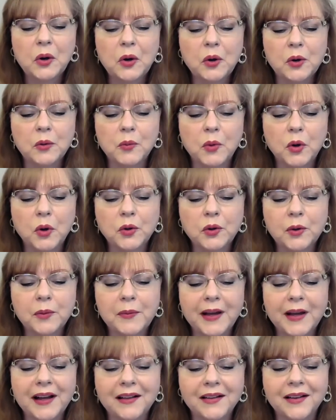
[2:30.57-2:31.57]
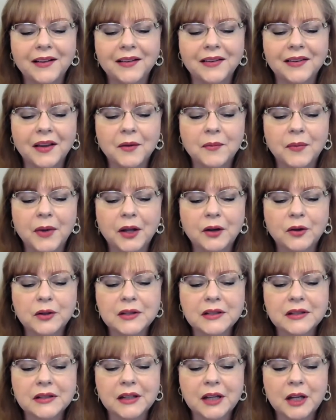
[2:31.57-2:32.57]
hormonal balance, and better
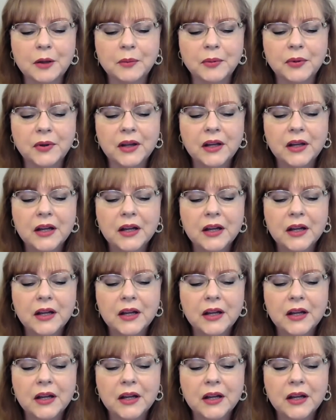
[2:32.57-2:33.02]
sleep.